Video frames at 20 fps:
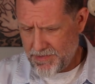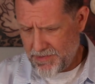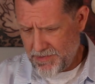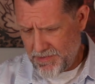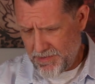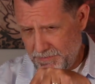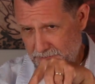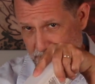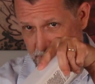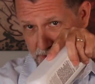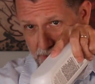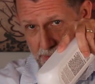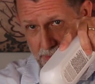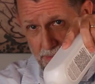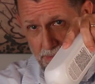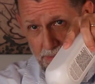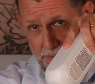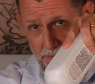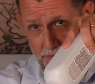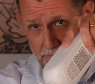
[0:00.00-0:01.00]
I'm just going to
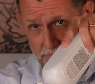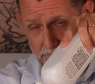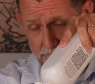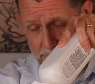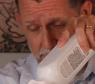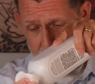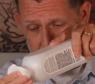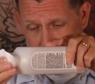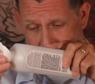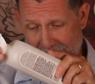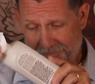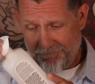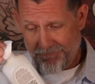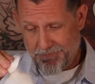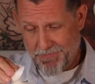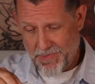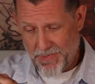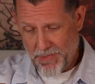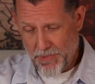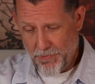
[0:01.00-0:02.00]

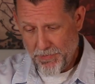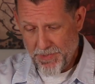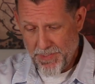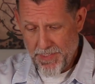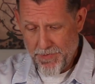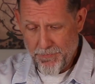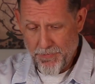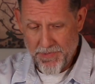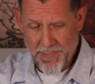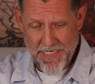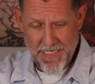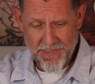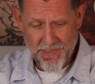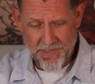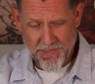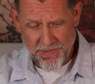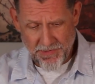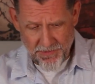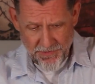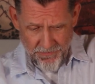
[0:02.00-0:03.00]
load it up with
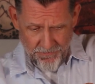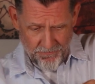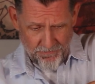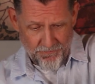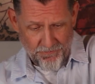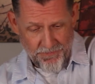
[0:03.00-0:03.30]
acetone